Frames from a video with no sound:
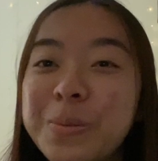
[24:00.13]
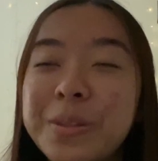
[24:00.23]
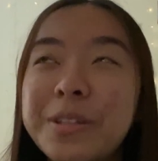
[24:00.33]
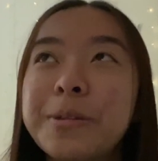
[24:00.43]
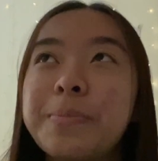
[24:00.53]

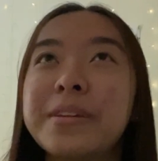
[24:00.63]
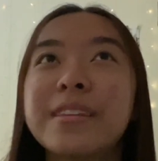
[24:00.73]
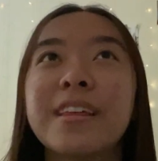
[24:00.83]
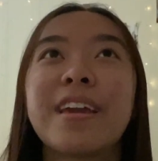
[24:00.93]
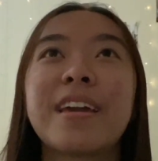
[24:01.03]
whether it be
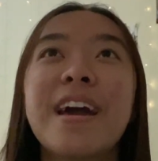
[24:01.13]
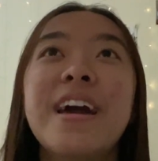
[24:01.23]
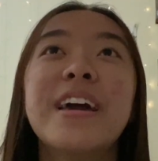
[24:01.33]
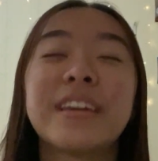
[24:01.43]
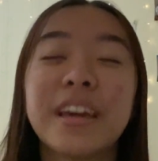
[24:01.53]
like
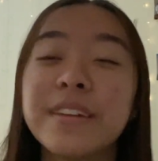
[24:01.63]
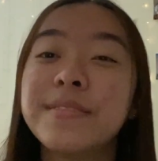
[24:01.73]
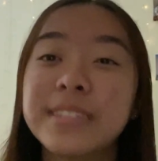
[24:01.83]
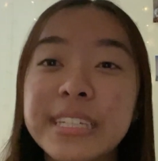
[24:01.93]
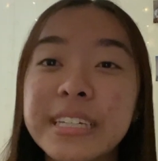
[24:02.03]

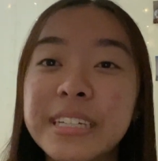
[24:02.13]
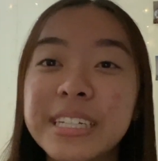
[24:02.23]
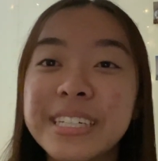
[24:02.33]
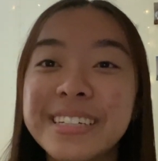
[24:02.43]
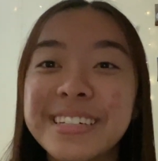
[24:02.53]

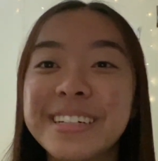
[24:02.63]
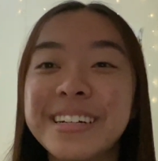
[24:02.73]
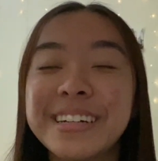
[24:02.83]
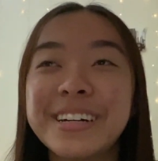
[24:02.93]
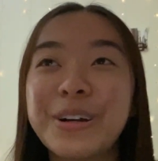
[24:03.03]
KFT,
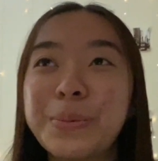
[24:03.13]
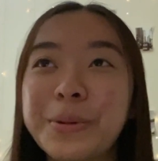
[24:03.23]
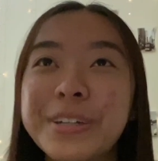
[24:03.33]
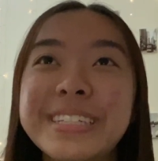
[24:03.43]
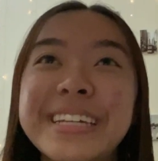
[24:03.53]

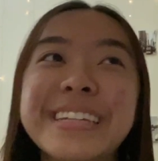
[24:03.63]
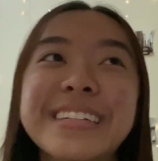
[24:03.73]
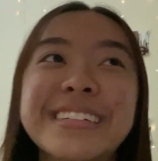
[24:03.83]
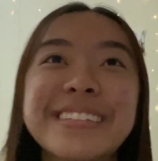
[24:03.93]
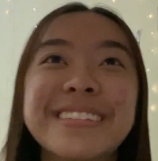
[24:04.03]

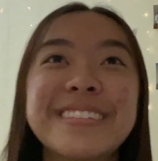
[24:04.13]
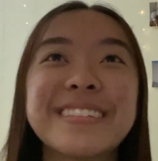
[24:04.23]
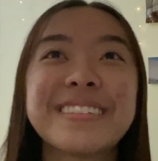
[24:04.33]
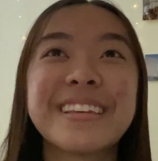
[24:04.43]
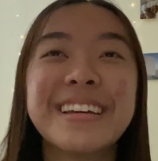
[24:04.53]

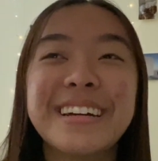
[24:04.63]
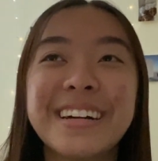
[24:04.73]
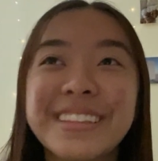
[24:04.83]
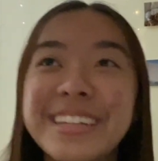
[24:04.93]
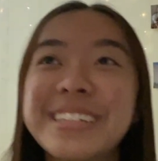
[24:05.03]
Abortings,
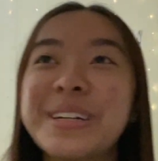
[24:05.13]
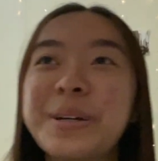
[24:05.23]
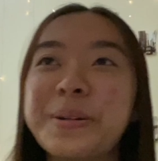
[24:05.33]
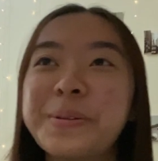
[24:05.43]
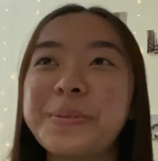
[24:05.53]

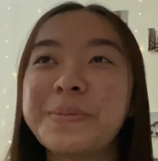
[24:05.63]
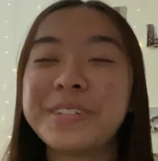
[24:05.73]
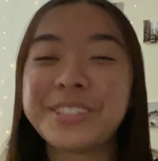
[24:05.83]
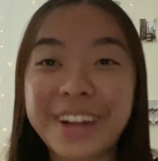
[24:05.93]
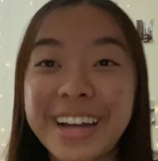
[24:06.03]
Millennium,
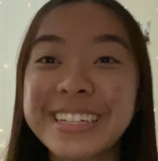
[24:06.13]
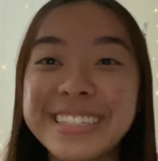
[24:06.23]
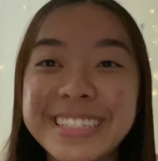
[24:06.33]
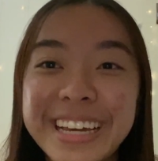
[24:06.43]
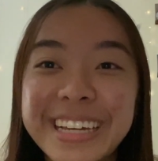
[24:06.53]

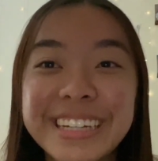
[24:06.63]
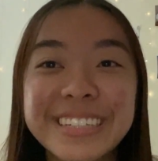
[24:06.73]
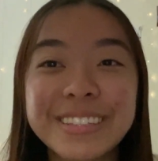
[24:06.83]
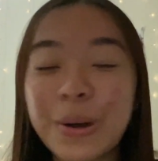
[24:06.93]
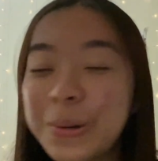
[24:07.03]
Dragon
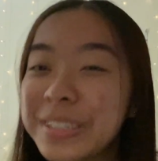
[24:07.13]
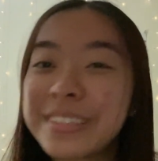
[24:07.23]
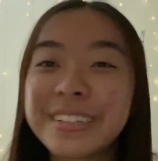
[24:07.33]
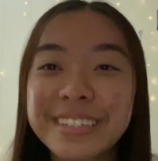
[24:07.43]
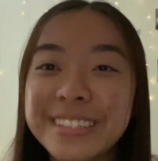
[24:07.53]
Dance, always
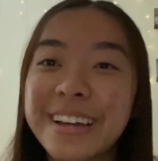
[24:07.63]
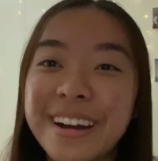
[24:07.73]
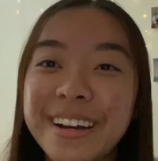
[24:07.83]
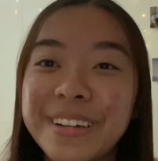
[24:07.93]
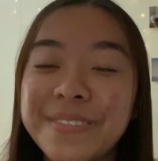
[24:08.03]
a good
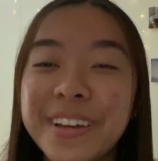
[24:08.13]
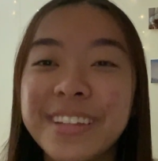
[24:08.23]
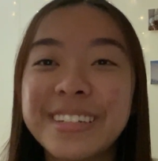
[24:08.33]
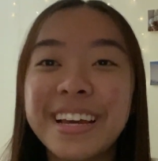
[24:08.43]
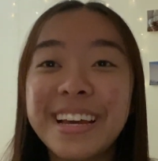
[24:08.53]
time.
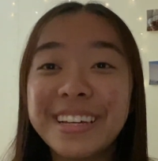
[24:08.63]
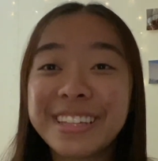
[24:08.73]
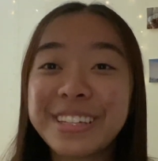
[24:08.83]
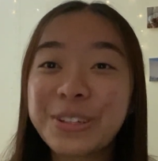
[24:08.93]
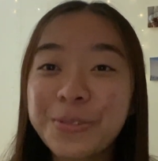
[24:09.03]
And
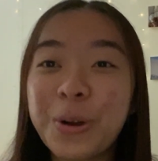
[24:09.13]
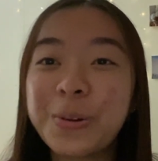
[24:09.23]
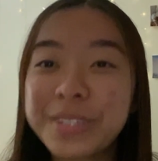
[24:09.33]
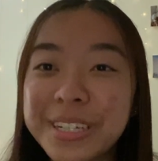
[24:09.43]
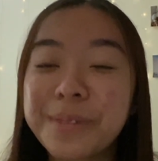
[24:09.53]
thank you for
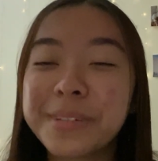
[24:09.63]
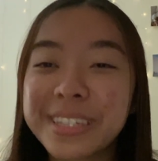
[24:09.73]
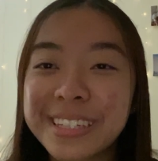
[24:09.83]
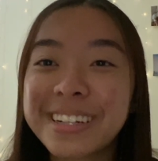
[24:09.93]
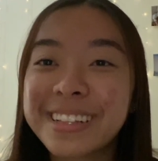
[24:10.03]
always coming
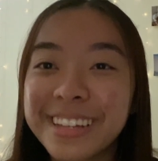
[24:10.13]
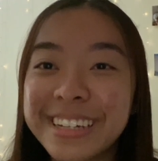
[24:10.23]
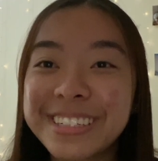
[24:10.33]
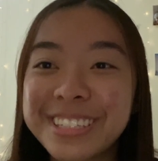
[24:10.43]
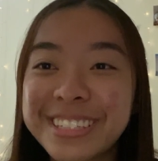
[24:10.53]
in
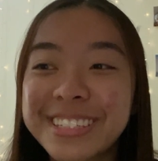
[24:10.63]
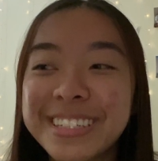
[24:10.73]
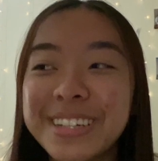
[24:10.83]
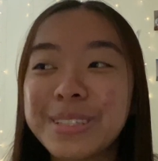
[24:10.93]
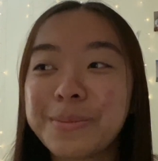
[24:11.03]
clutch,
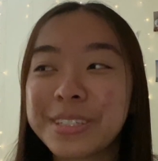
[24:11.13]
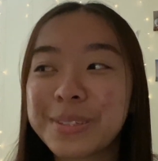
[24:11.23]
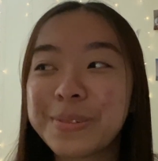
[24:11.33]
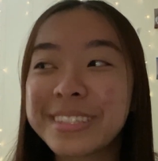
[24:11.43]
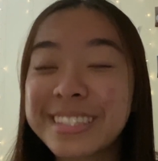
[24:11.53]
especially
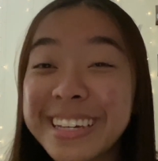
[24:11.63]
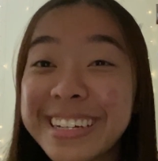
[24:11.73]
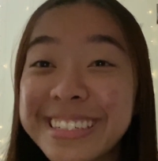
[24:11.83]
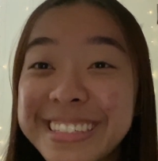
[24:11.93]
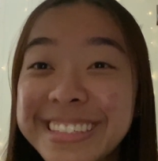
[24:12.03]
with
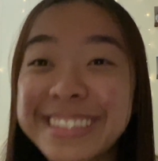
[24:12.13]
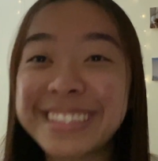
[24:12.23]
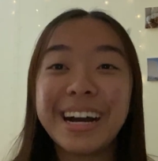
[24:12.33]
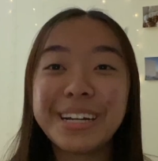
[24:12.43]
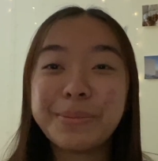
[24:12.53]
CS.
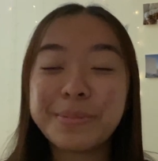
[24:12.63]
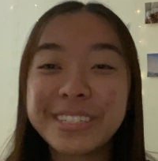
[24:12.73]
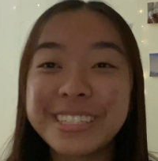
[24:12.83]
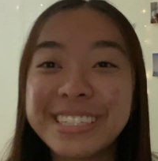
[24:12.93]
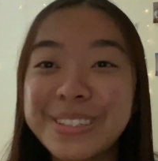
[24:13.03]
I
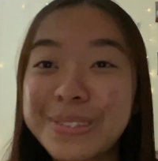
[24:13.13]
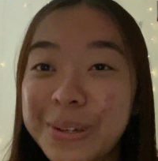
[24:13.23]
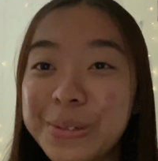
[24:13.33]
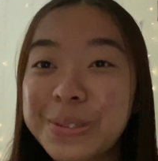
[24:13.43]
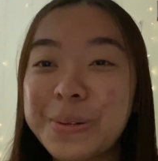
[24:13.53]
appreciate you
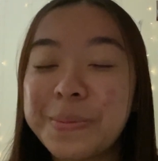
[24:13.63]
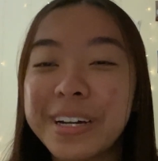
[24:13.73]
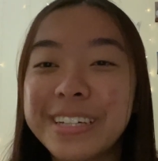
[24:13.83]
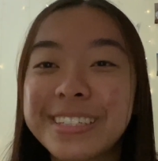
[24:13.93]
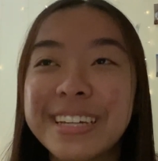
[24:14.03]
so
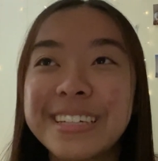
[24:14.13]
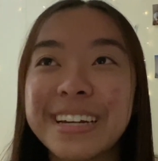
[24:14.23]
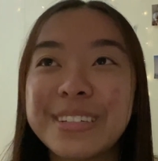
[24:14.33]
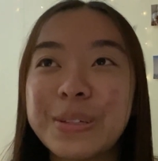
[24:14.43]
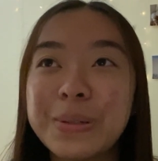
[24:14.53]
much. And
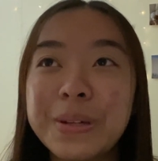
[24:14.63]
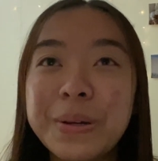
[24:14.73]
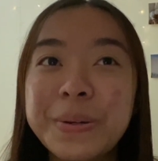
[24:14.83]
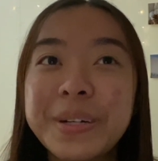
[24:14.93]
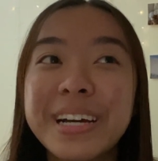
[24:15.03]
I don't
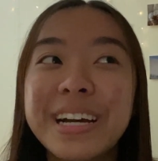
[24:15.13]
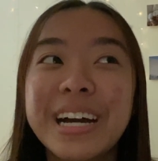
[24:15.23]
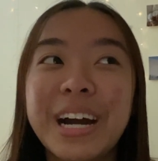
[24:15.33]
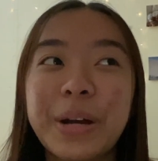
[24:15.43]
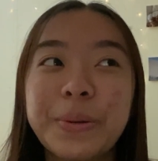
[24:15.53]
know
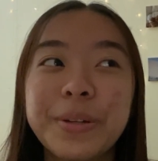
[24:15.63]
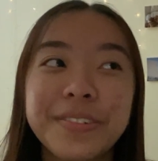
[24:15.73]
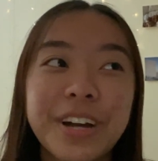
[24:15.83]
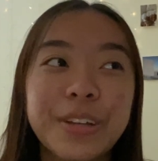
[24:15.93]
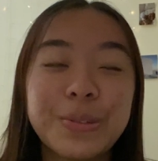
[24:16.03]
how I would have
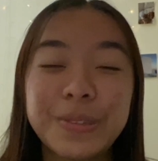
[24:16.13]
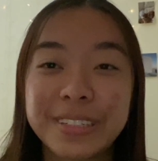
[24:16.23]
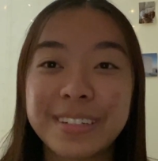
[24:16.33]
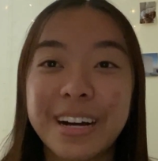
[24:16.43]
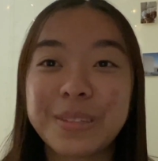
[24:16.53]
gone through this
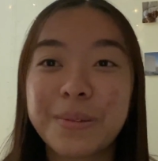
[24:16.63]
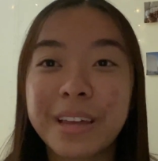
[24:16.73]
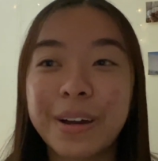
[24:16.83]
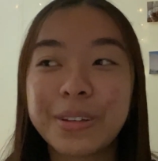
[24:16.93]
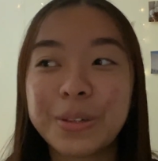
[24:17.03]
class
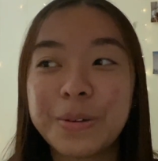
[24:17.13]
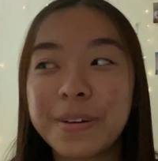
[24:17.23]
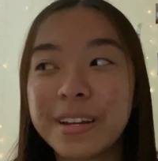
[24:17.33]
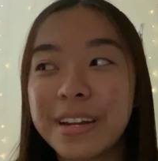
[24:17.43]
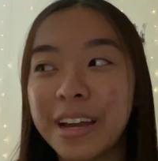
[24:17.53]
without you.
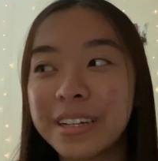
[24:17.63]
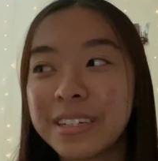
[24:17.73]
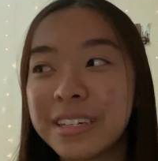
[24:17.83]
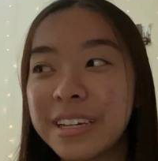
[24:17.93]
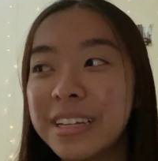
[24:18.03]
And I